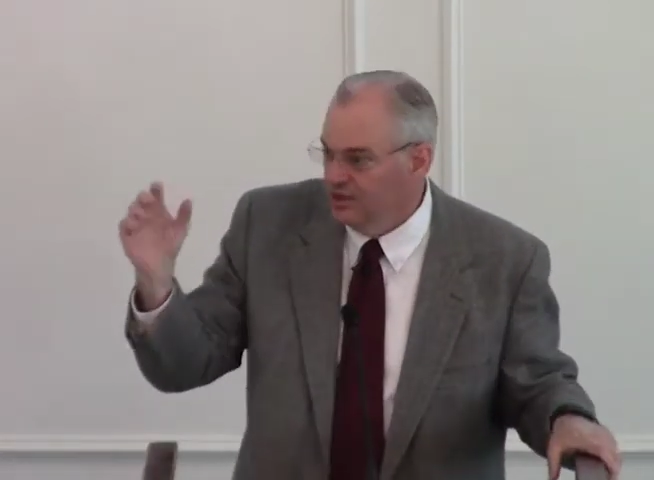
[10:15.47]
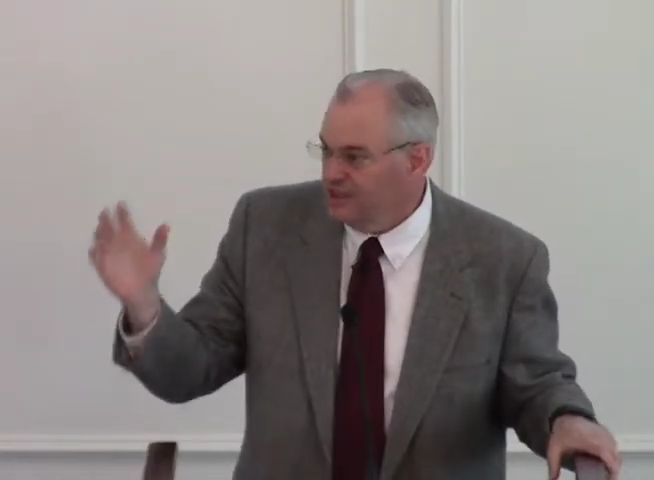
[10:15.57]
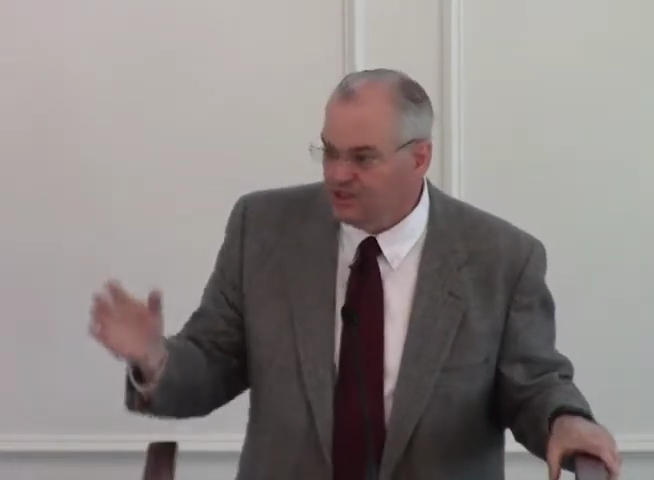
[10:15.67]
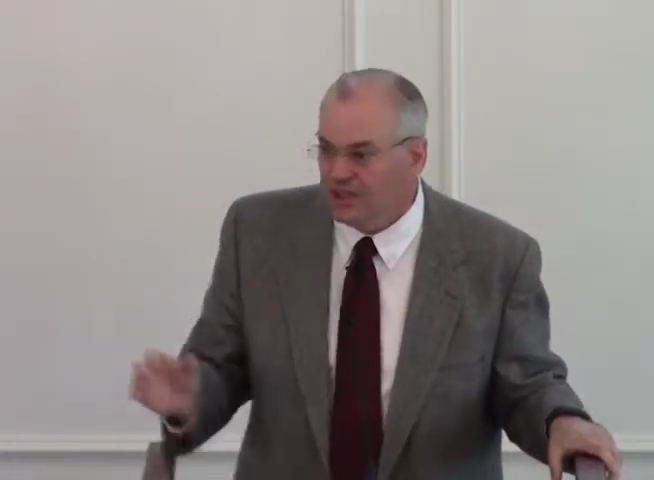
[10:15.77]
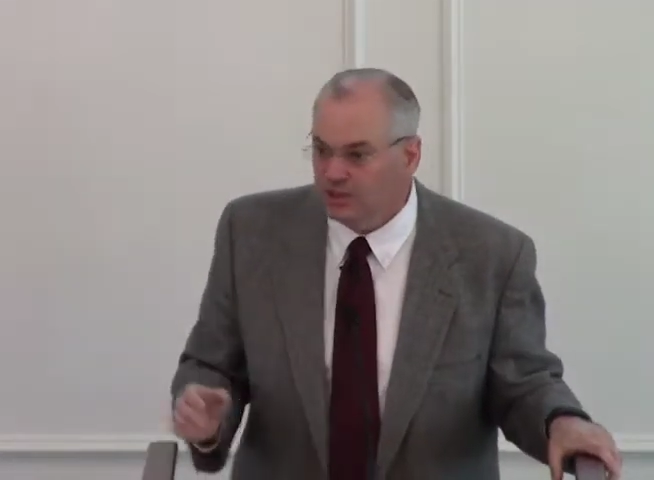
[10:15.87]

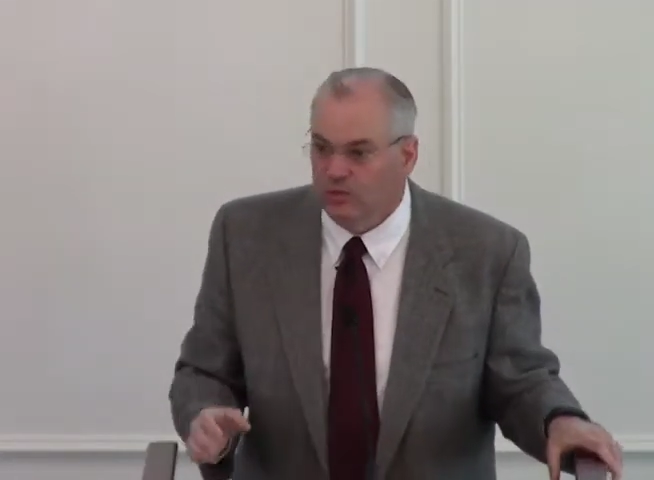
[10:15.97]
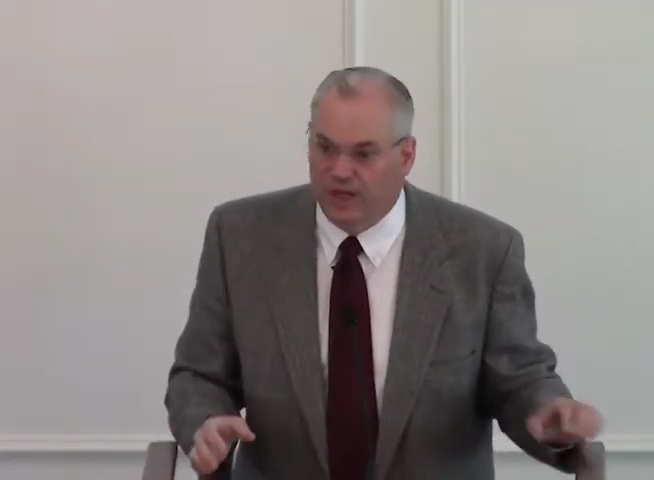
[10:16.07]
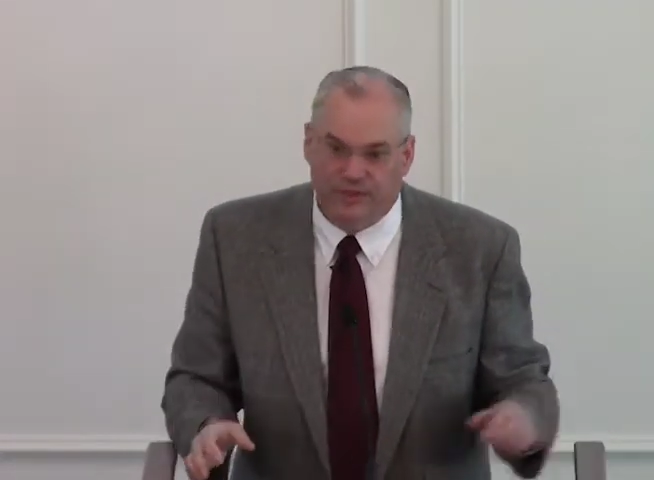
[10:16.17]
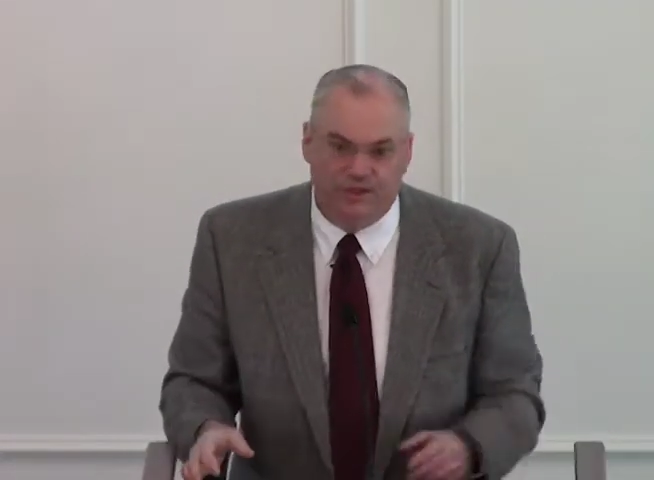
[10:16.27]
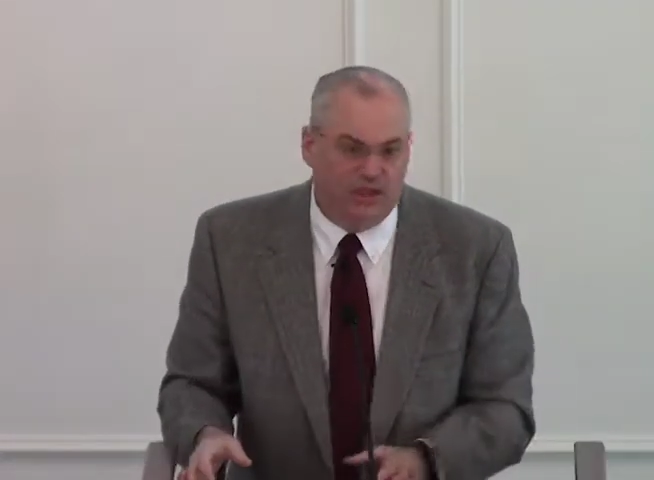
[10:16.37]
That's not the
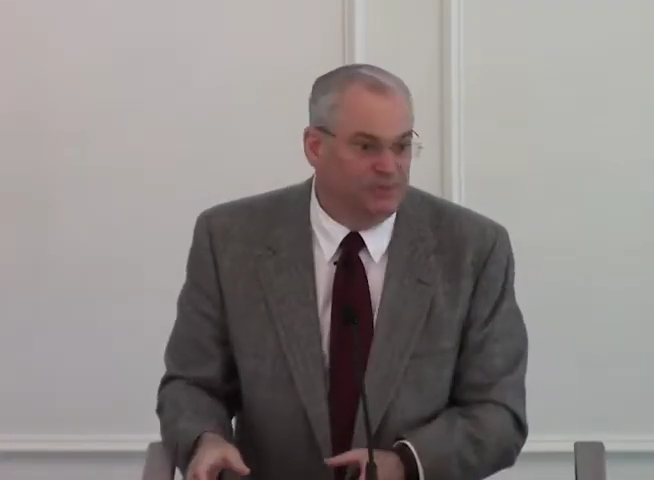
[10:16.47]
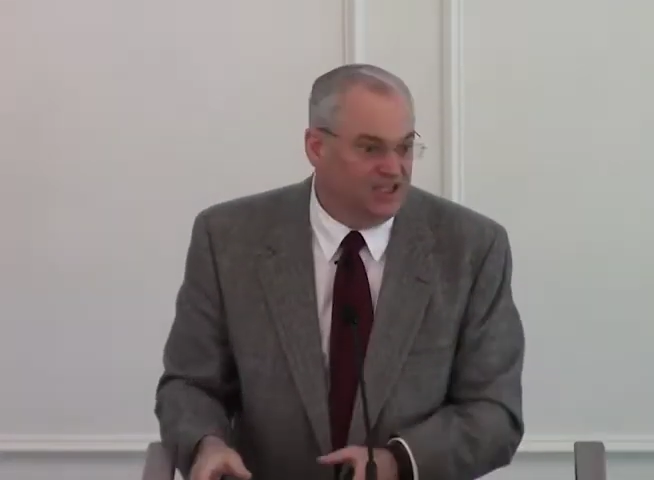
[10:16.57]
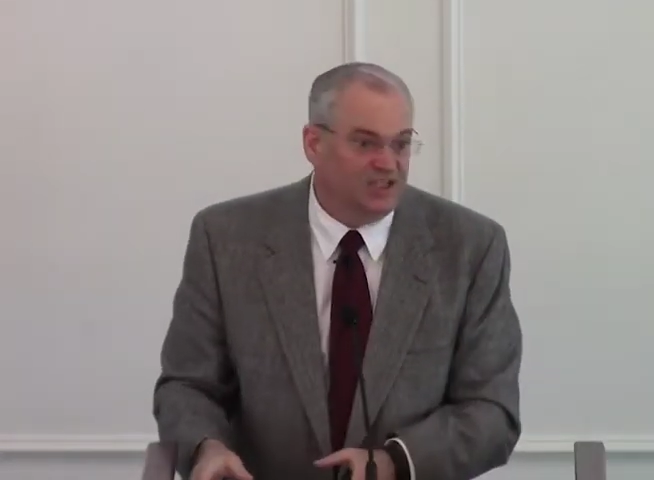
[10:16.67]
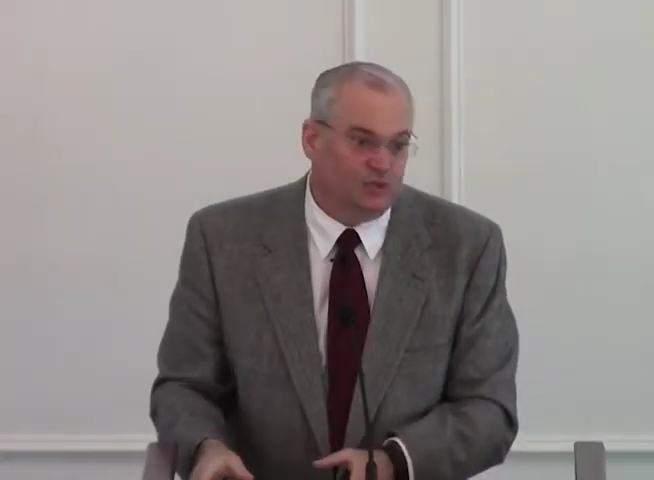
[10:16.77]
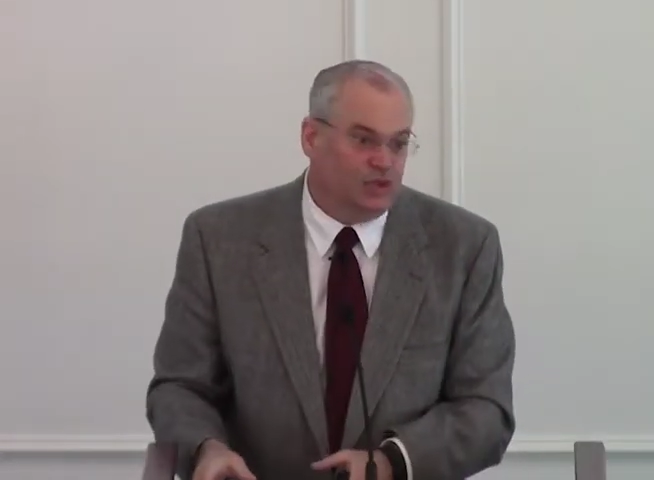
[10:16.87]
way we do, but
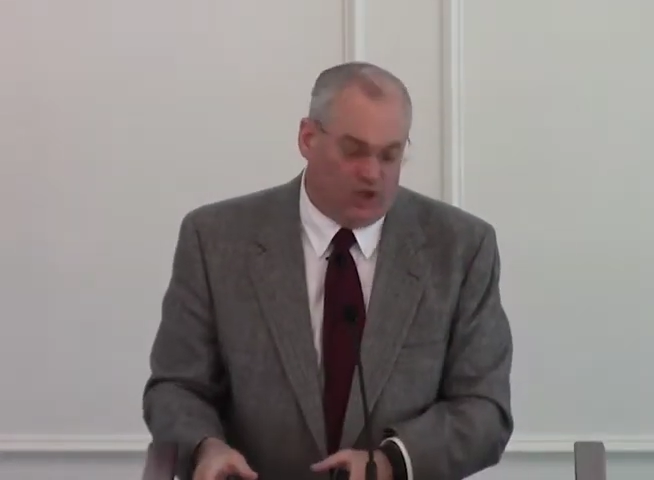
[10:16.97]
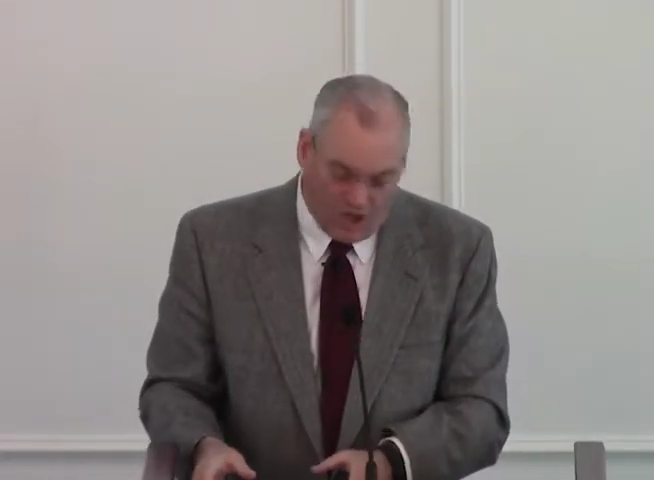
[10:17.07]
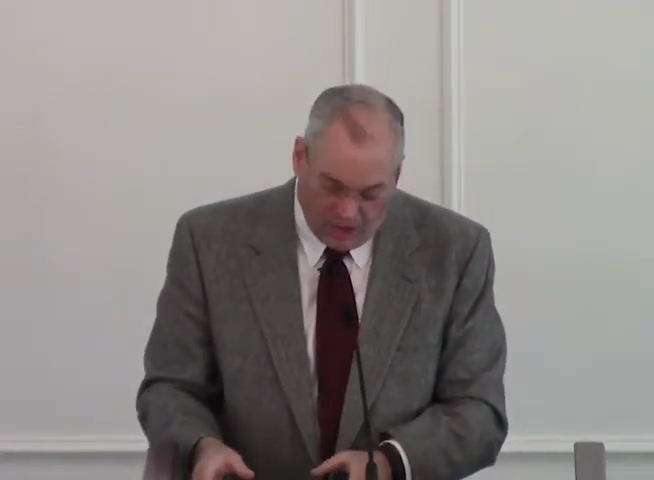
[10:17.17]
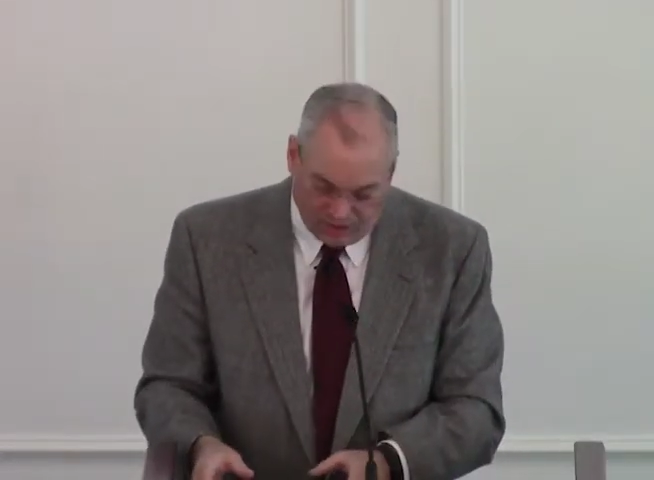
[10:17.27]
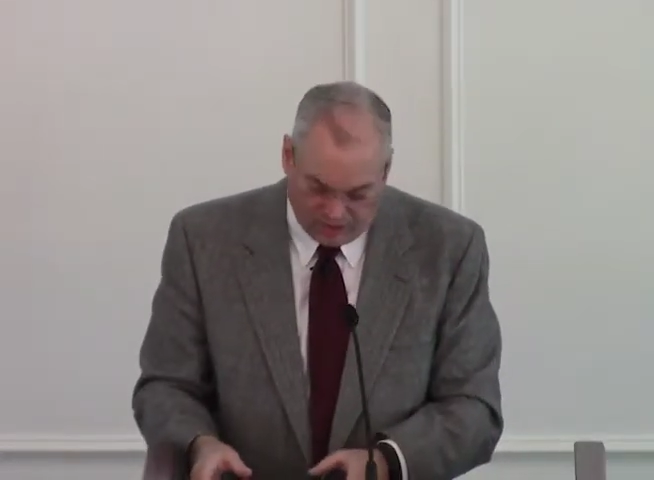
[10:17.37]
that's what the
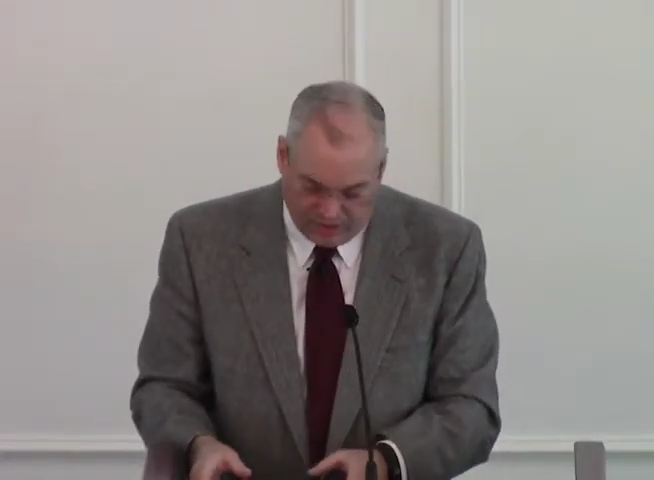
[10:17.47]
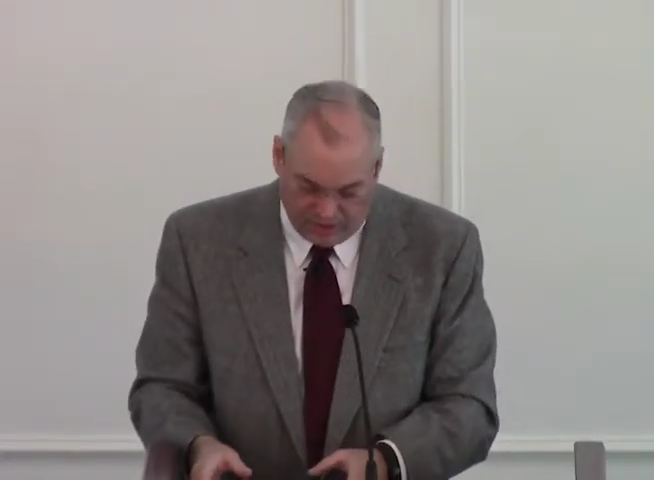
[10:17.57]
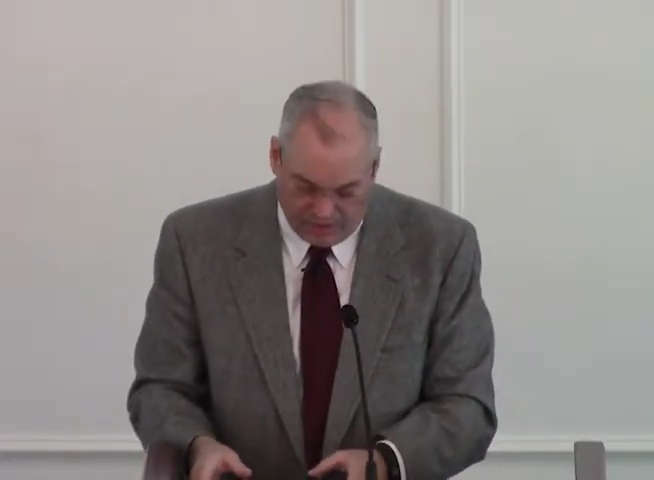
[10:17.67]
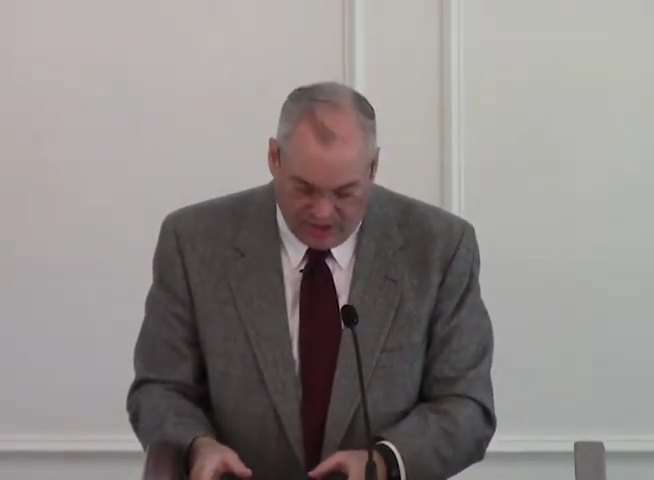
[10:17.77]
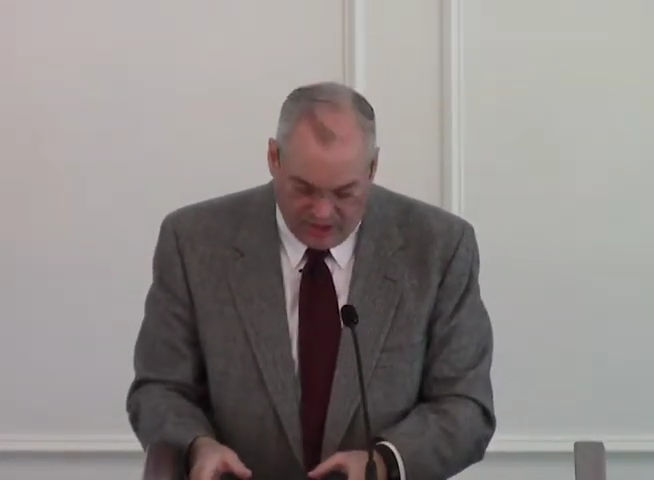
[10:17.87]
law
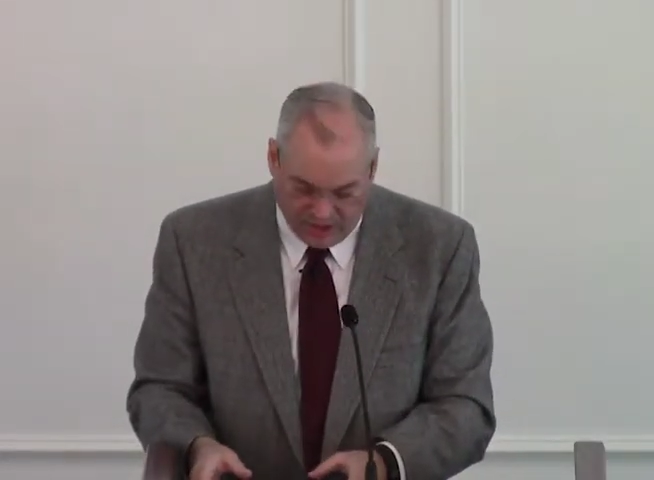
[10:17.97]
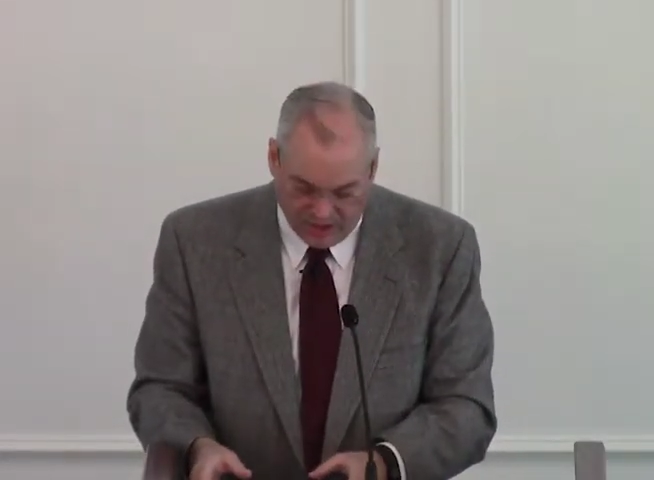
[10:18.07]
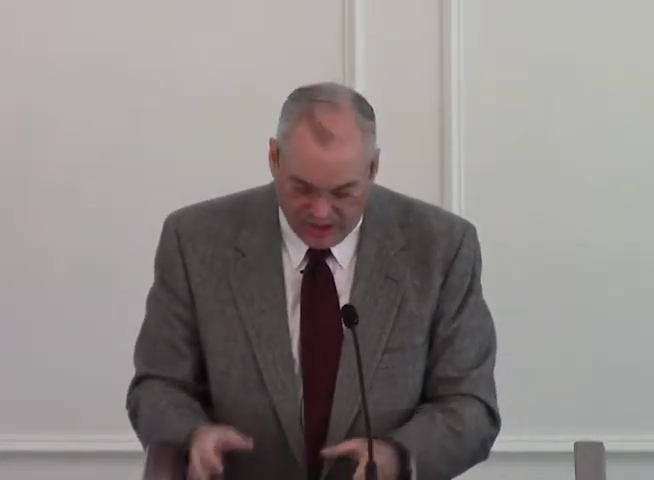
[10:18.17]
said, right?